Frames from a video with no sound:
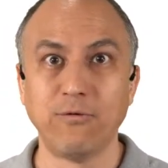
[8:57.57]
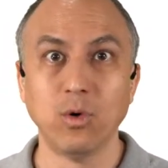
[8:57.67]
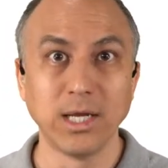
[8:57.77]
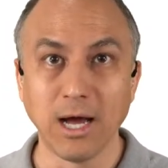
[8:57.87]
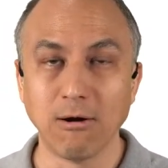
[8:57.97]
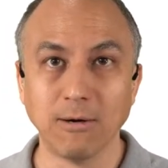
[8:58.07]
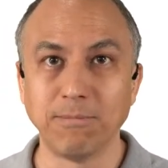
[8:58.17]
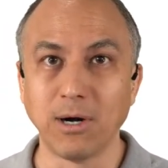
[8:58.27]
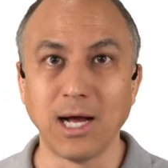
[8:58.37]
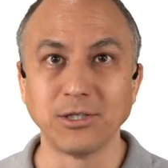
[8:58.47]

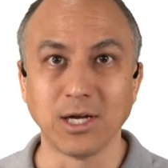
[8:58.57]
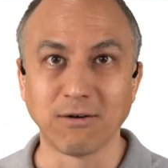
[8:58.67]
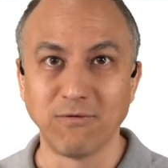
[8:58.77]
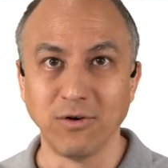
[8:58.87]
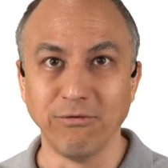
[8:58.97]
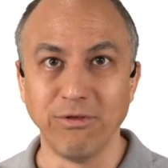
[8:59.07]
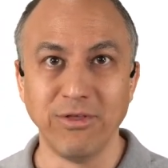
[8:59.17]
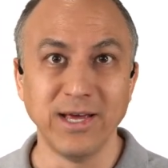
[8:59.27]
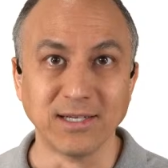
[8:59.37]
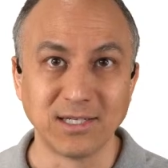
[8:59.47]
40-hour project for
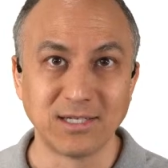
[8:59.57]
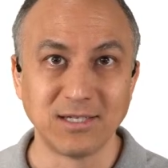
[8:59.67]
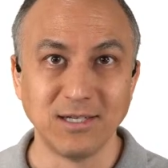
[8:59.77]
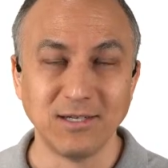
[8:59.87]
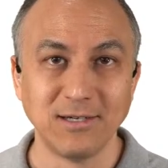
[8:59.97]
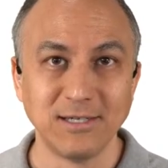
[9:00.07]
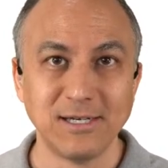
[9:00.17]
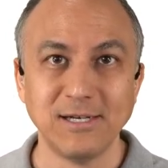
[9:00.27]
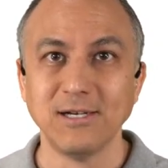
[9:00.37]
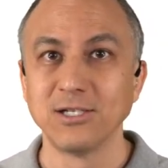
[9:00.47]
this?
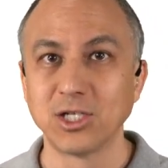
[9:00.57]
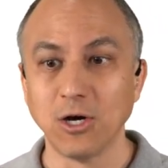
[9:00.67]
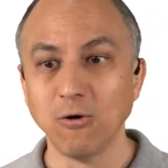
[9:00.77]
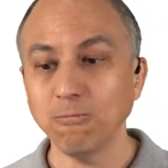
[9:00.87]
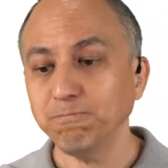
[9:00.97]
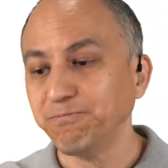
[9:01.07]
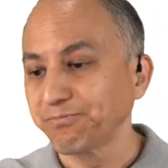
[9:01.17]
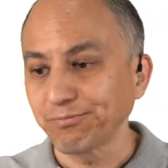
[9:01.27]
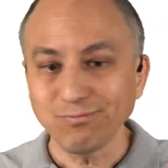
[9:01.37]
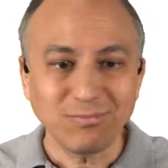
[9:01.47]
So
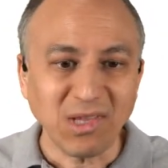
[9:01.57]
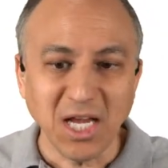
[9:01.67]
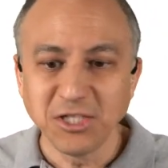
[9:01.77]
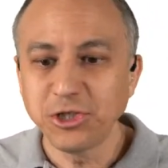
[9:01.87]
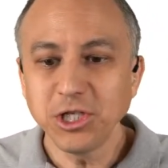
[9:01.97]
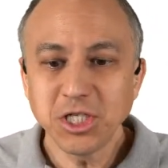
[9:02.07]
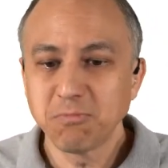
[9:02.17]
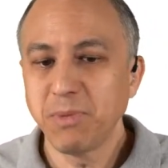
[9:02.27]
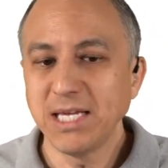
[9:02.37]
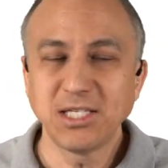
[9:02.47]

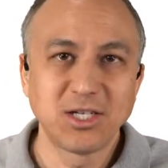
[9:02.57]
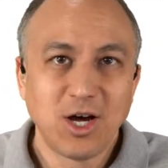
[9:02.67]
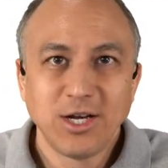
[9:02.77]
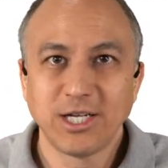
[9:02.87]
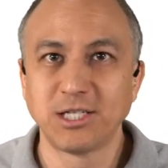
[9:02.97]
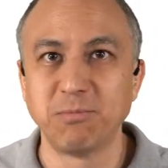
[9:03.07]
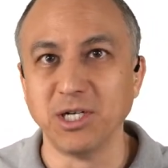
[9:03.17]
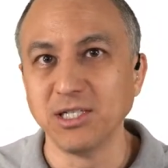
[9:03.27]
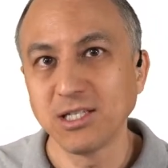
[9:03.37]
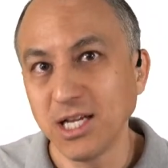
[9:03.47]
just based on
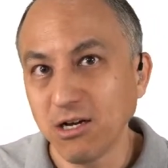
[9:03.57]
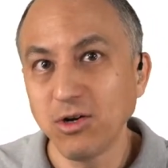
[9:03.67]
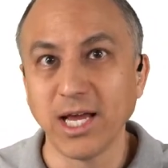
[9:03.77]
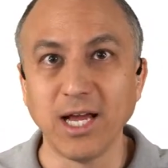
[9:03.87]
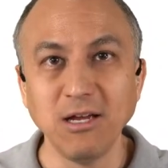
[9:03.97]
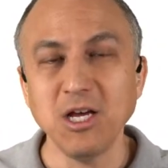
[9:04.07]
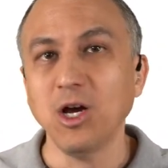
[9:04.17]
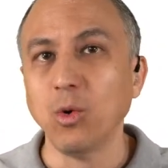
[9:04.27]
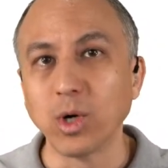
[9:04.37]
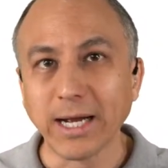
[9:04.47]
experience, like, okay,
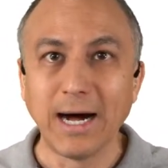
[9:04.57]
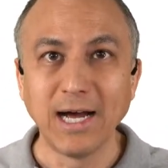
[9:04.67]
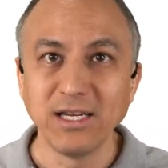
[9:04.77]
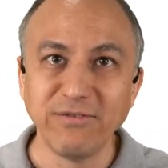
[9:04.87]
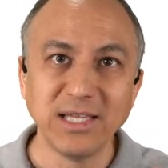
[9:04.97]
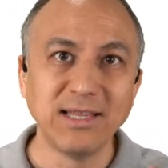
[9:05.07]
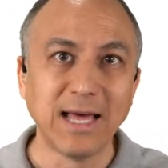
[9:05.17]
we're kind of